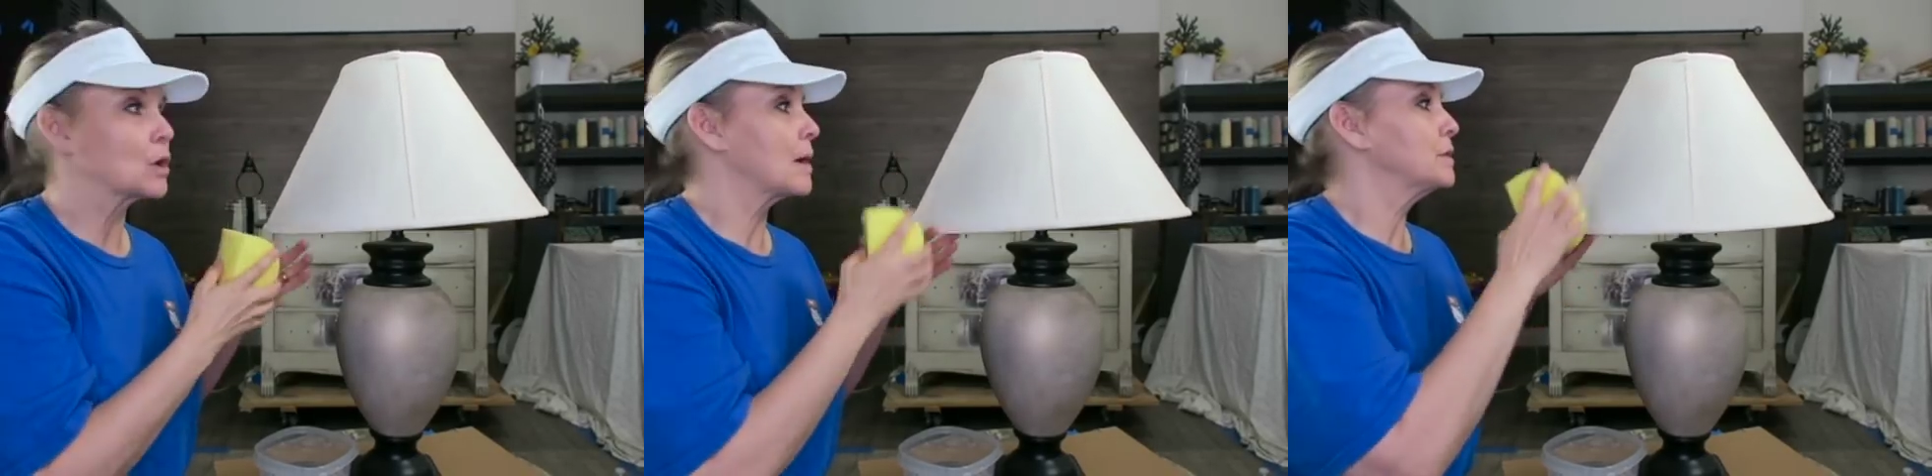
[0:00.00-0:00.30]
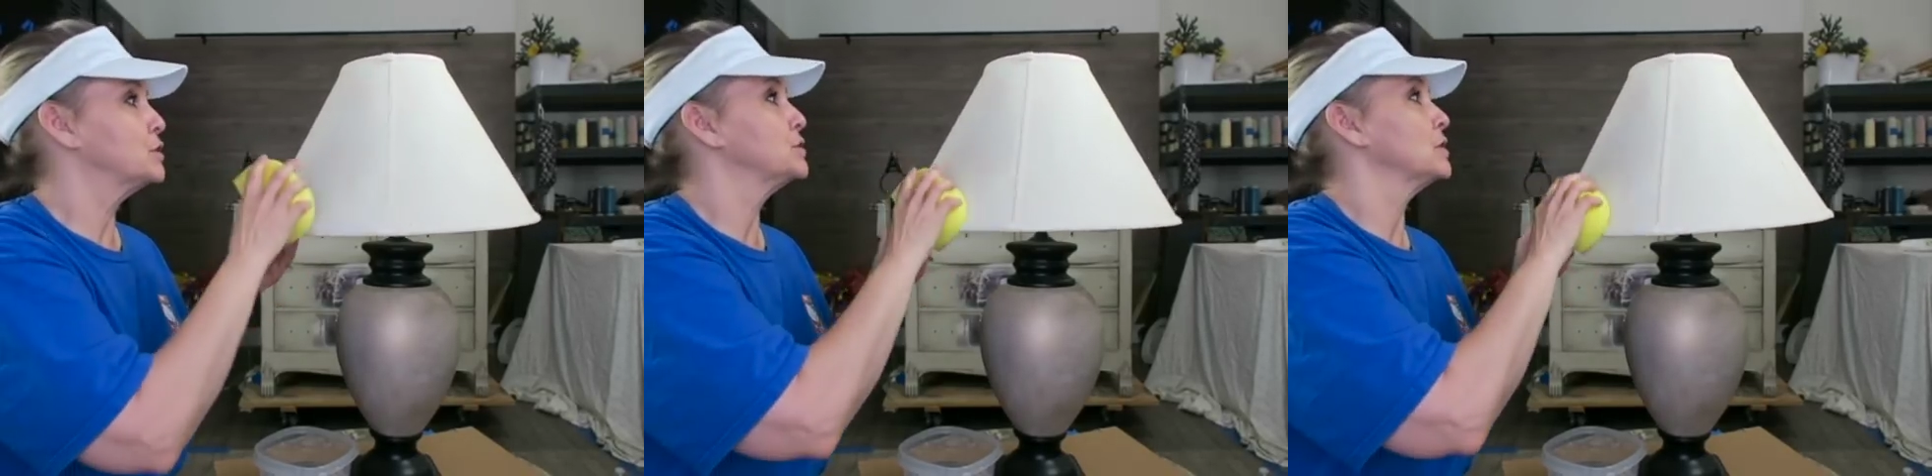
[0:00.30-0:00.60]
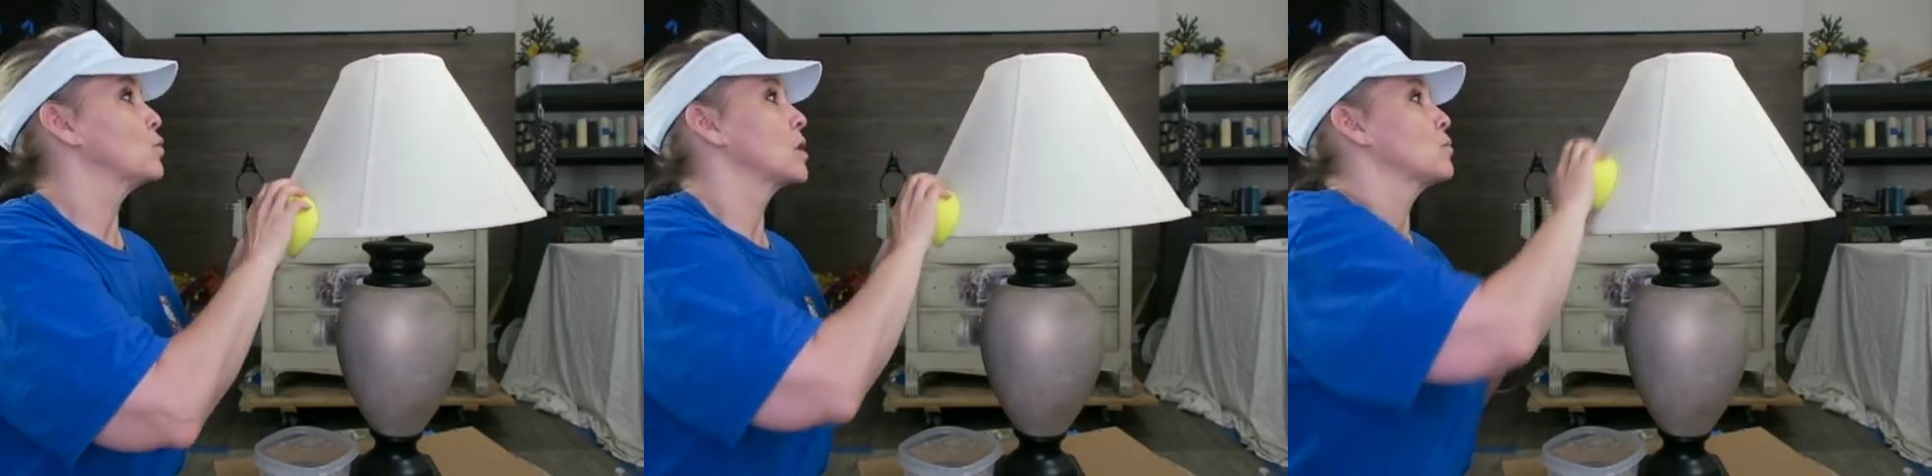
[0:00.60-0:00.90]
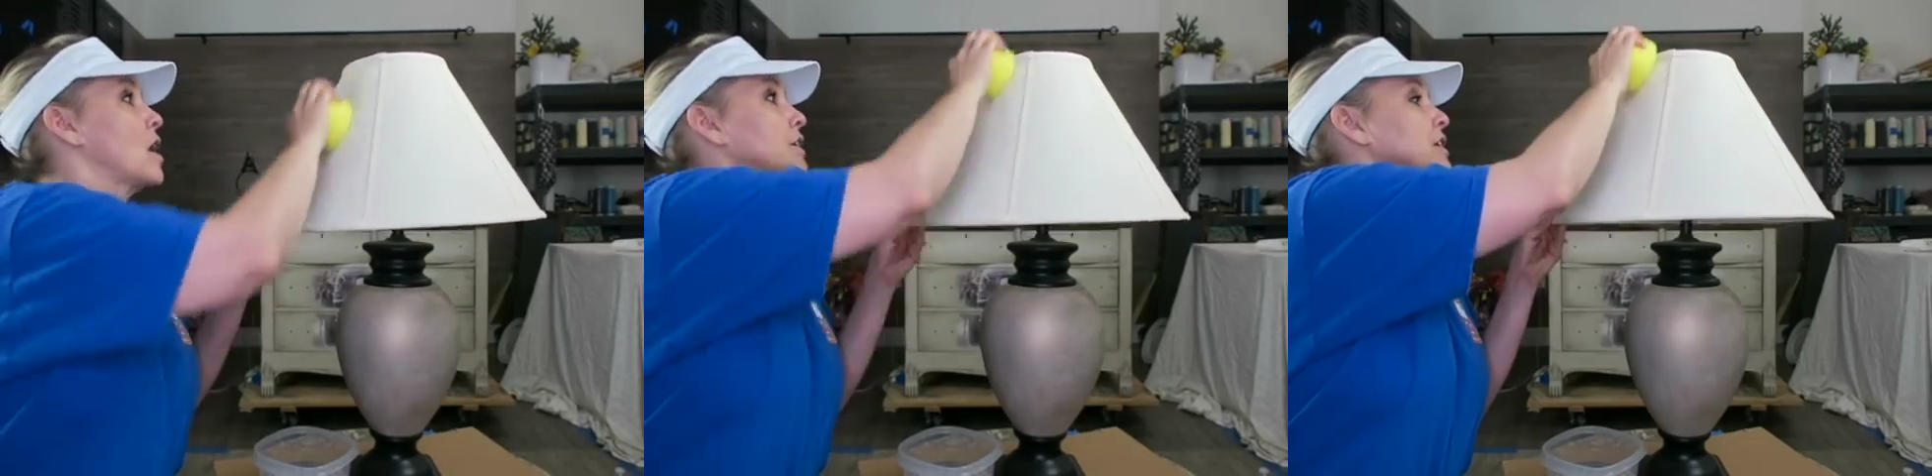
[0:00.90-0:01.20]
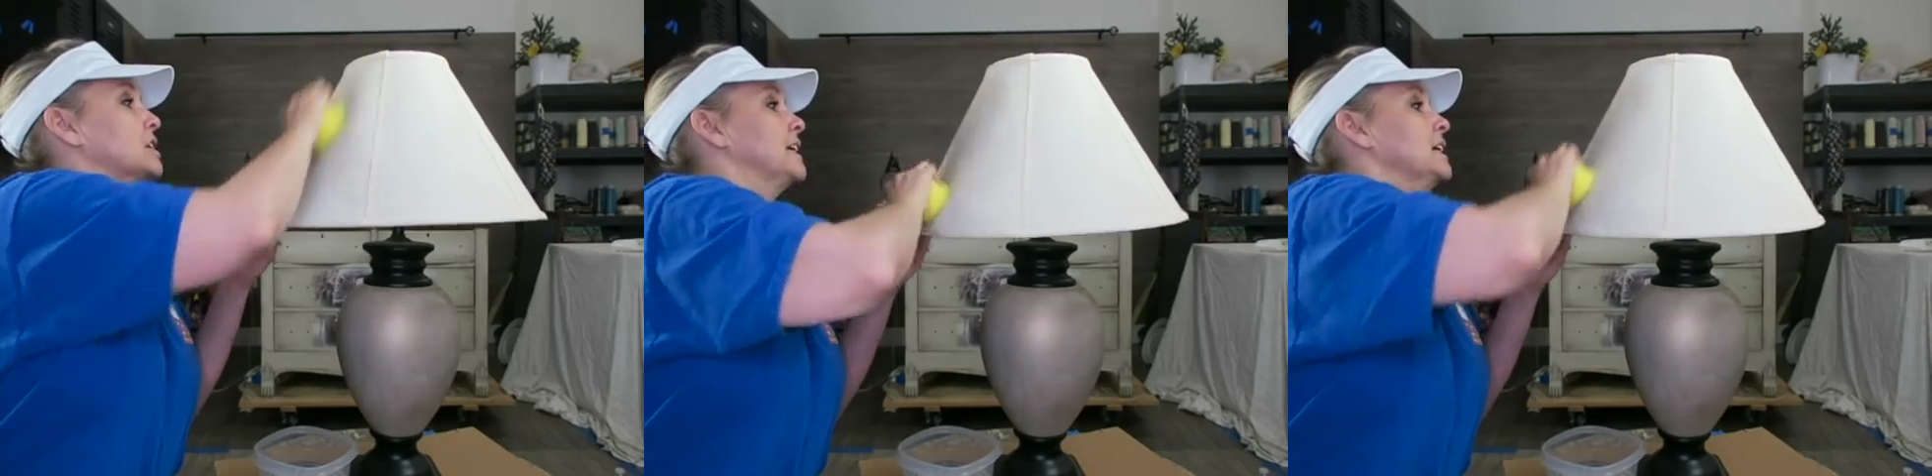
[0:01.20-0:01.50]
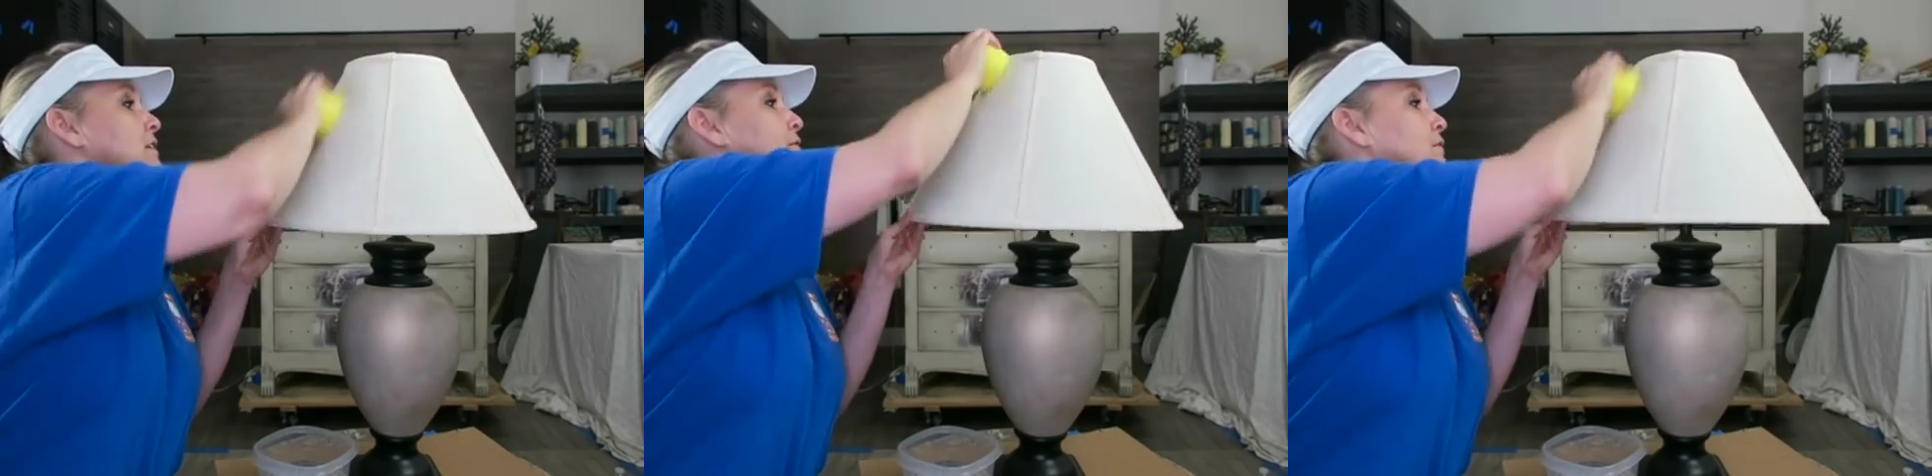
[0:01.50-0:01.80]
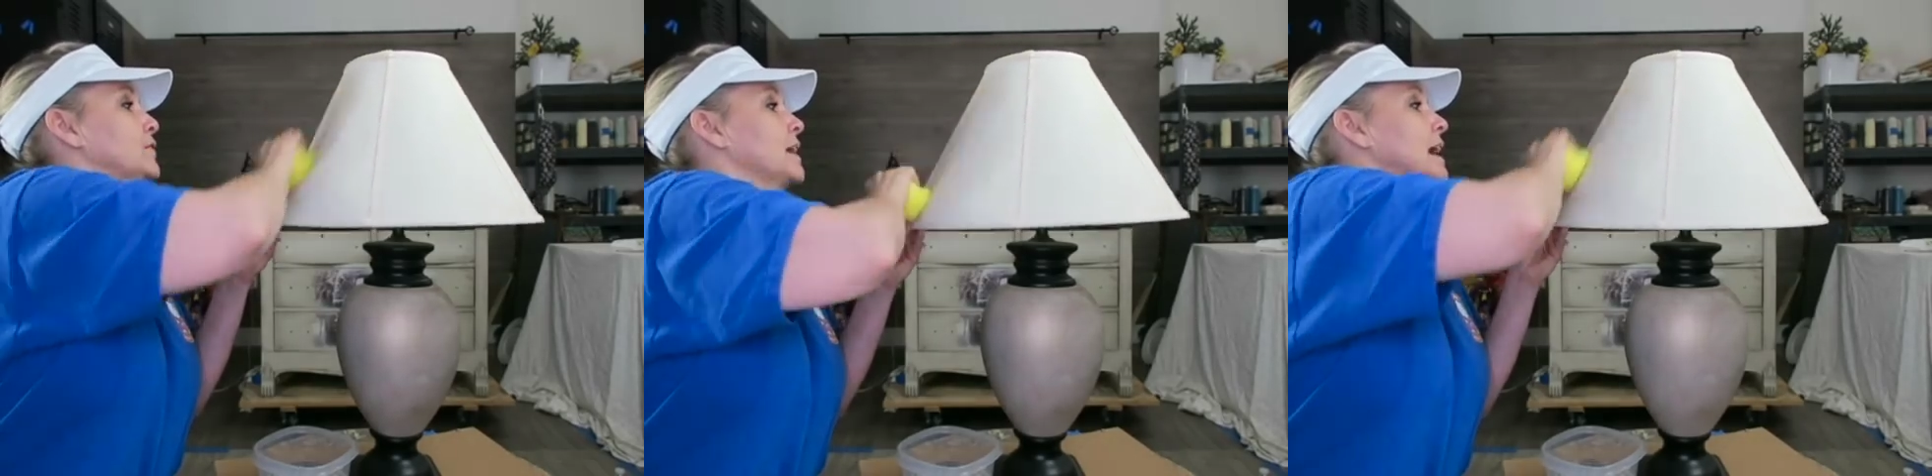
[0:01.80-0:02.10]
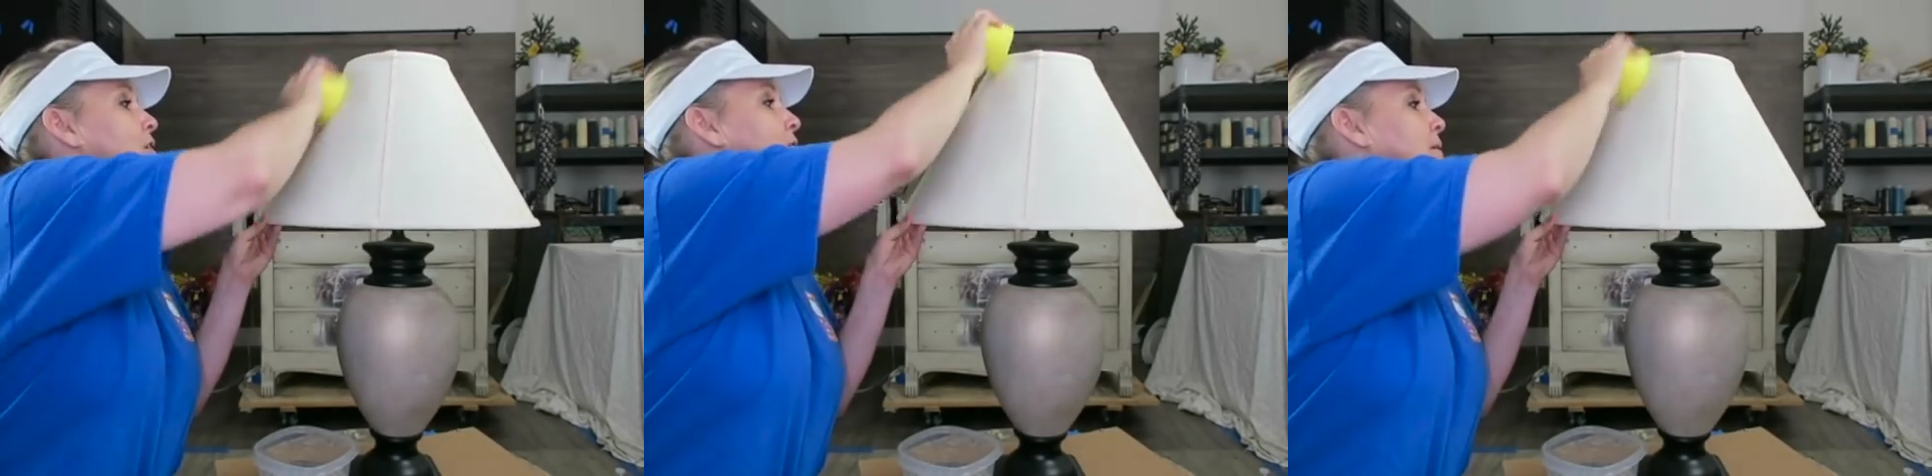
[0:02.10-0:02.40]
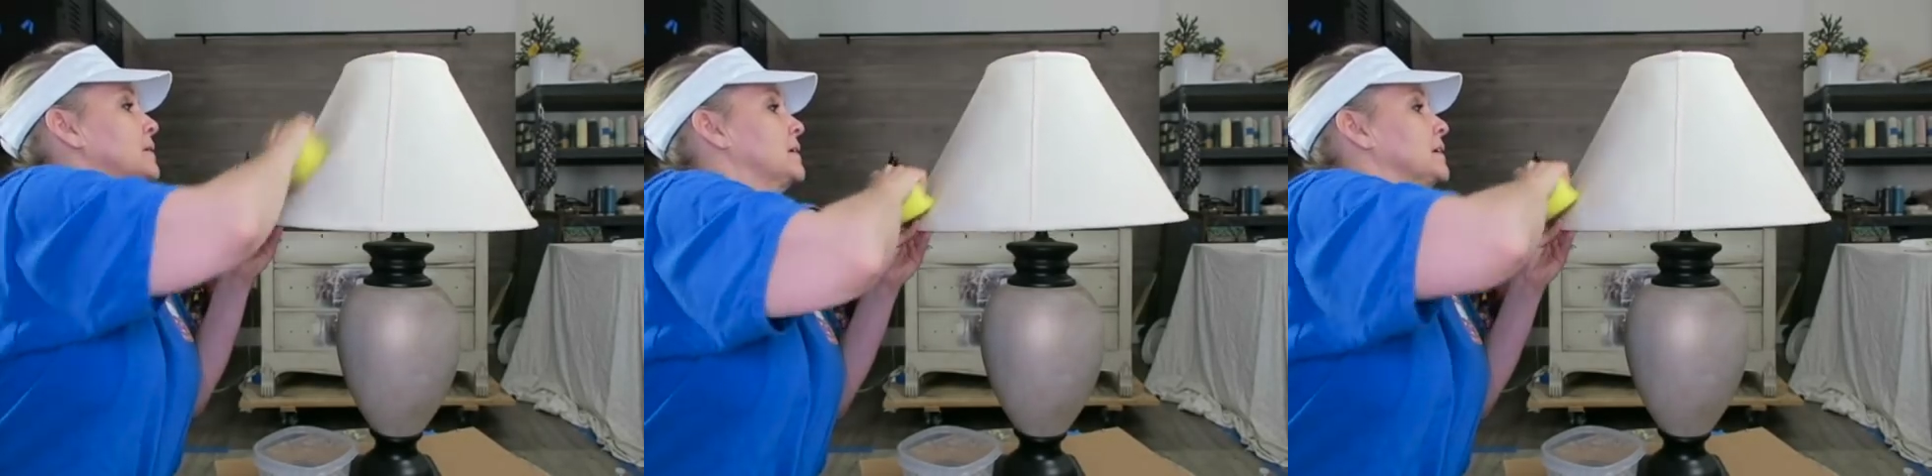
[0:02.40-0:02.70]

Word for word: So I'm just using warm water to clean it for now